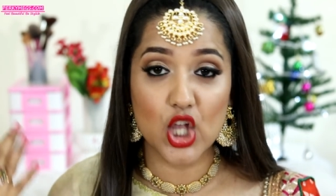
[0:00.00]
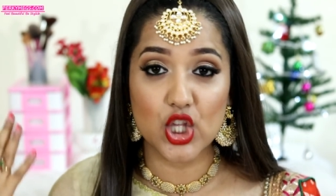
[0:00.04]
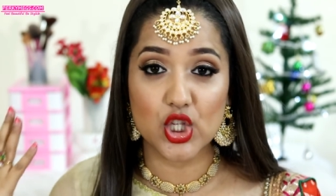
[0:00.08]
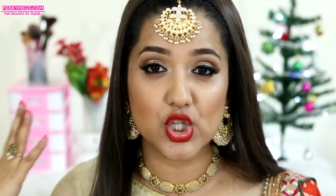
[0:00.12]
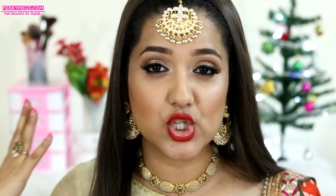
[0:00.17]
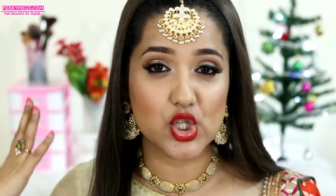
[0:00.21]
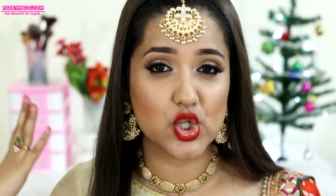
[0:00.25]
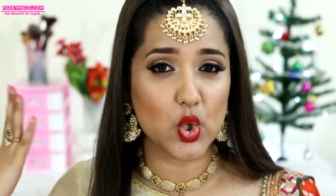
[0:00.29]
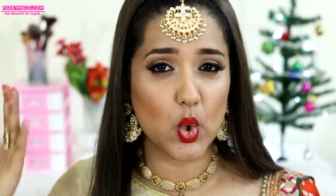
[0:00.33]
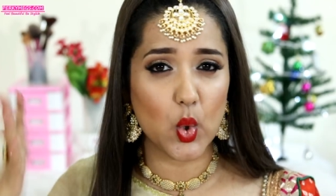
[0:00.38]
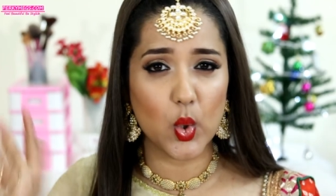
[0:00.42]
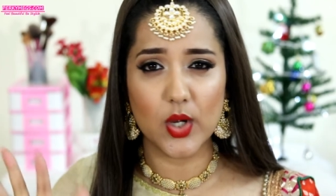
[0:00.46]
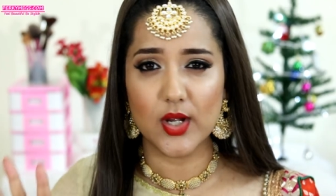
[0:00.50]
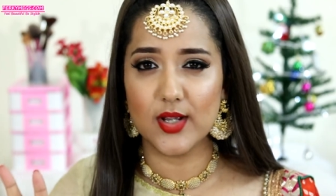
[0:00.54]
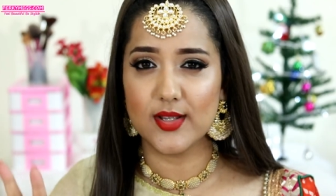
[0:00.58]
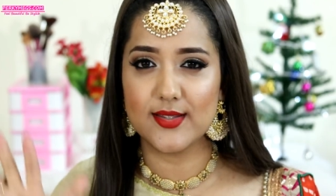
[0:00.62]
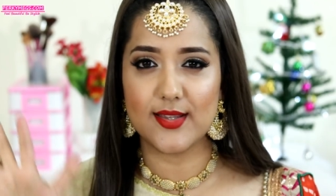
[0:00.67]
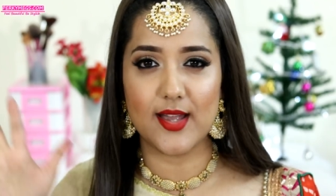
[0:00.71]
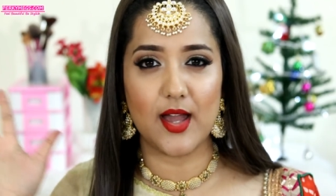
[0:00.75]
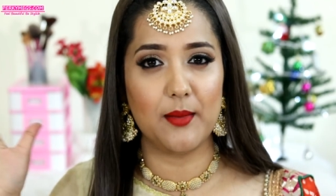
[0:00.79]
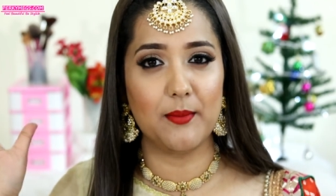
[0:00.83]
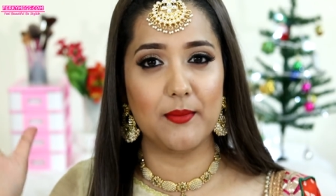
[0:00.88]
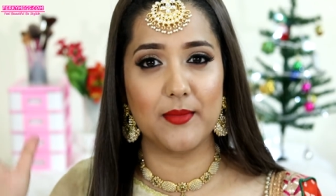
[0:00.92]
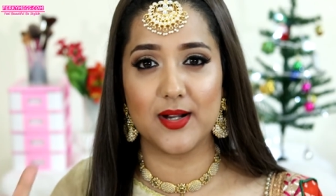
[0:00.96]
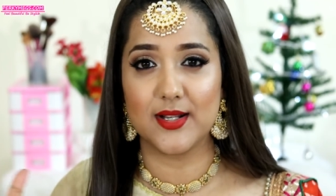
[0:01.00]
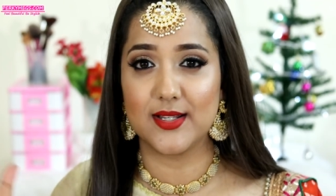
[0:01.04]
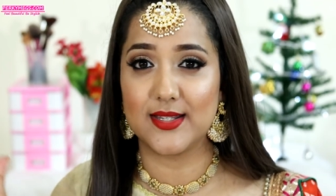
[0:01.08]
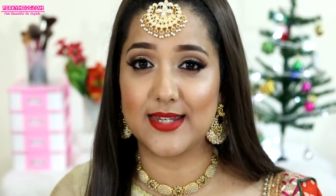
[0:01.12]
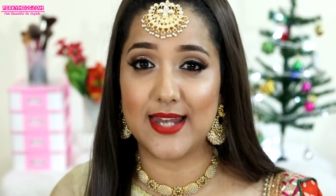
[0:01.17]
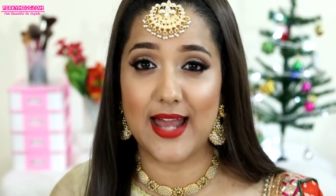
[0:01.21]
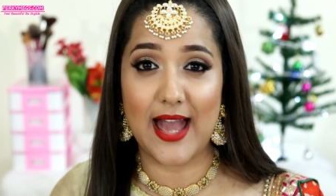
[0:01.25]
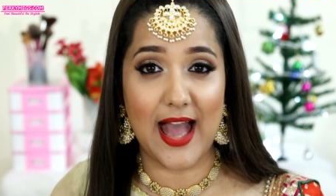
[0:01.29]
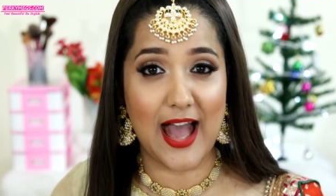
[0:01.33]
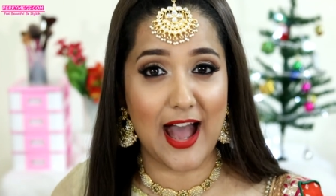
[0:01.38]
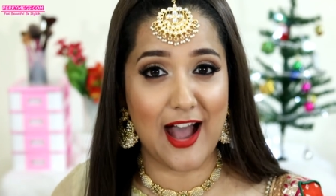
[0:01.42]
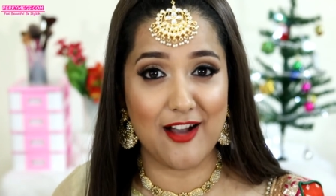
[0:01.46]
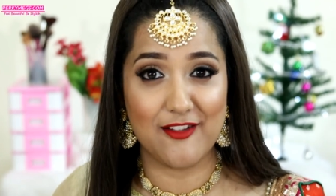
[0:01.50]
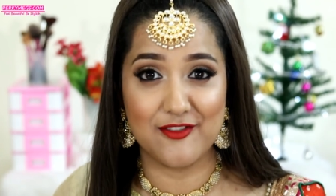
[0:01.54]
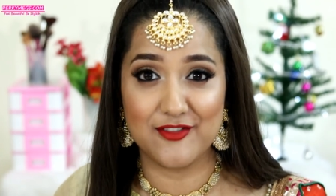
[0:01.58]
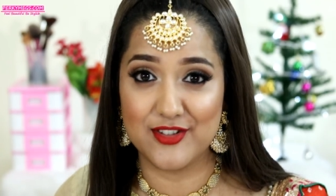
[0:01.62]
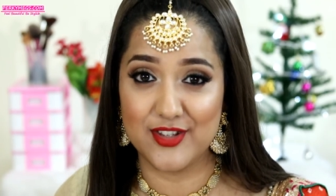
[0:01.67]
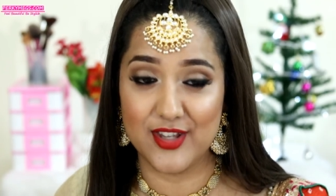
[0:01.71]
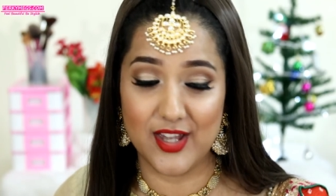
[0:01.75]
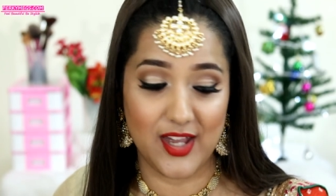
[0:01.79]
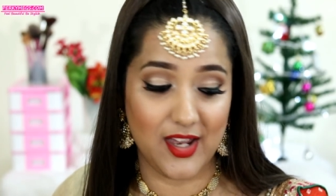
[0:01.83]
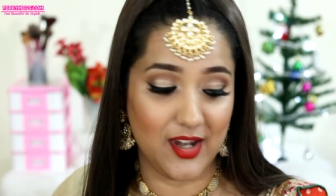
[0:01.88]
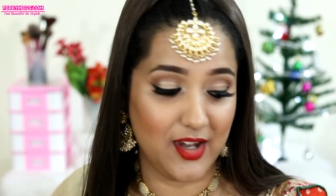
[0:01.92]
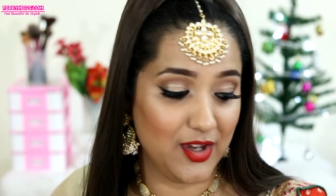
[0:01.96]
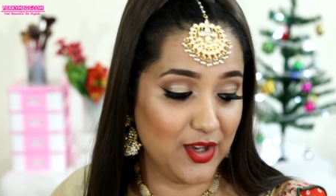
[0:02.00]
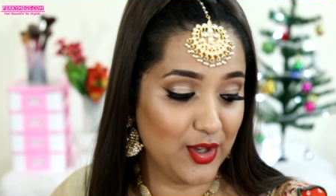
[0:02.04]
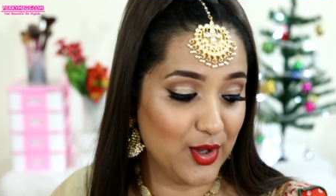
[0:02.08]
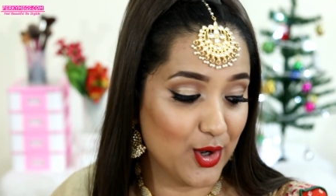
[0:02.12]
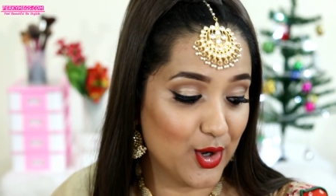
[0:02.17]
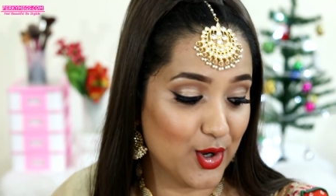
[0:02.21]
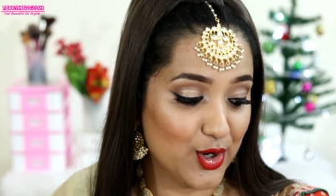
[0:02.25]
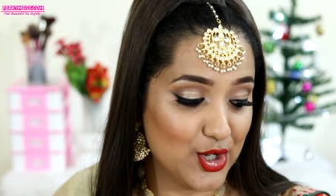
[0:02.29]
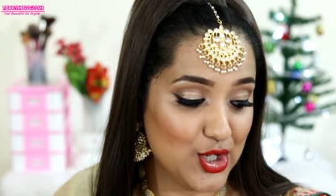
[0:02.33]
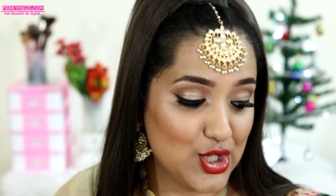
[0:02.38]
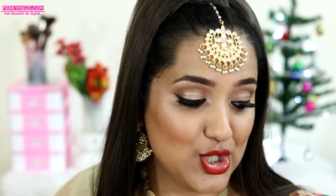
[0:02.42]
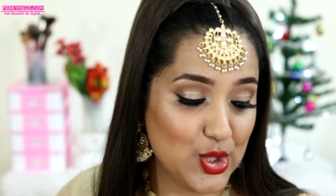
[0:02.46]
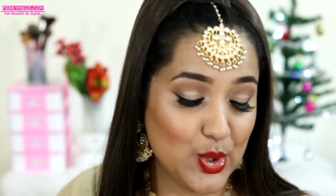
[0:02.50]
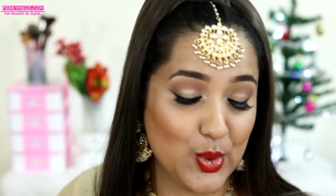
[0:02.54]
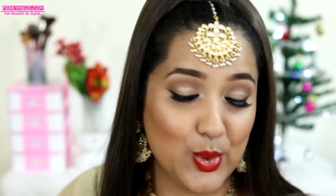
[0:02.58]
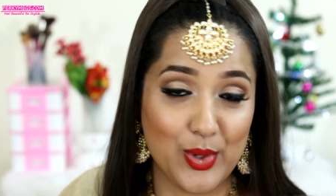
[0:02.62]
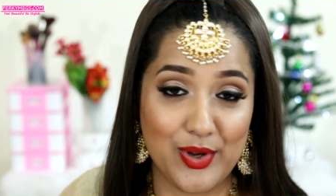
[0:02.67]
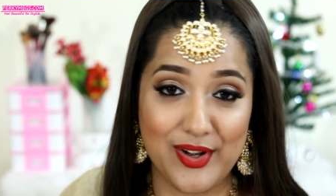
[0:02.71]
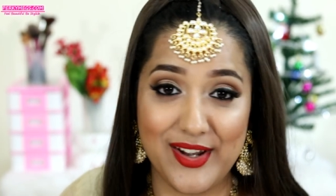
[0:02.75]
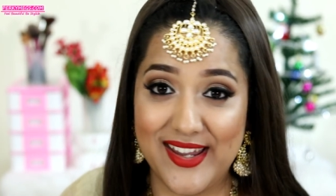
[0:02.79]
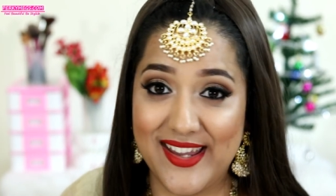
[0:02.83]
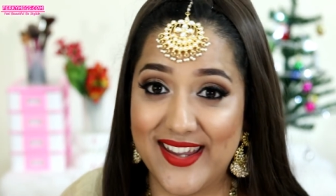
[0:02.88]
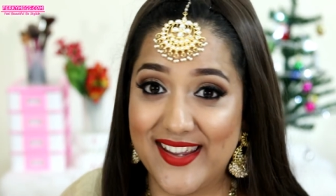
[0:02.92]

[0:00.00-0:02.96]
so chokers are must-haves in your jewelry